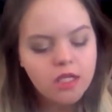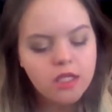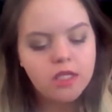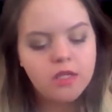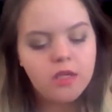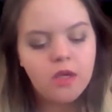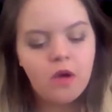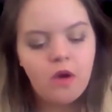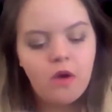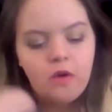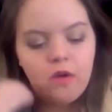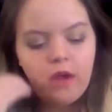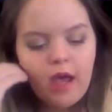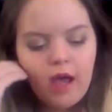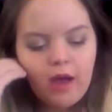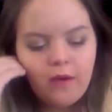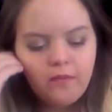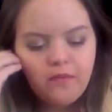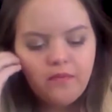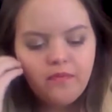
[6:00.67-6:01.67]
So,
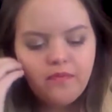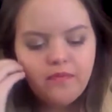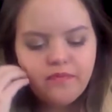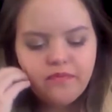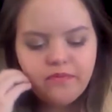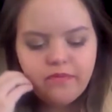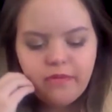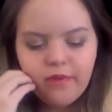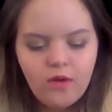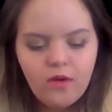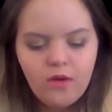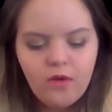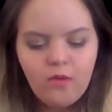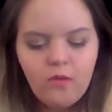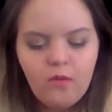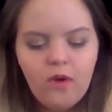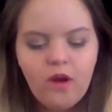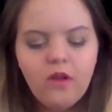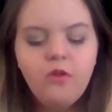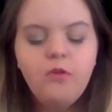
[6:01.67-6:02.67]
yeah.
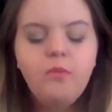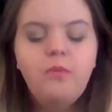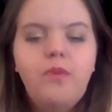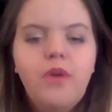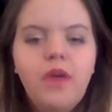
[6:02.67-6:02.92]
What do